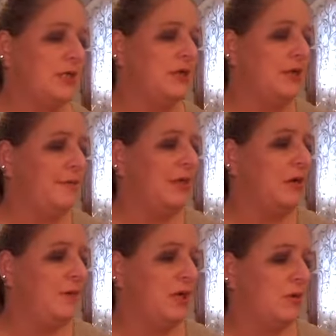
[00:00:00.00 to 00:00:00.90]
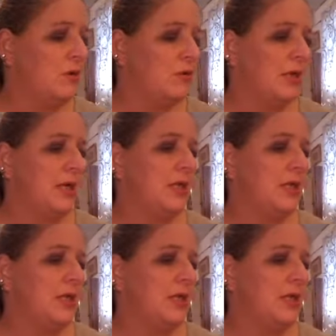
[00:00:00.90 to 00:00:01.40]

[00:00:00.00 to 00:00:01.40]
So let me get over here real quick.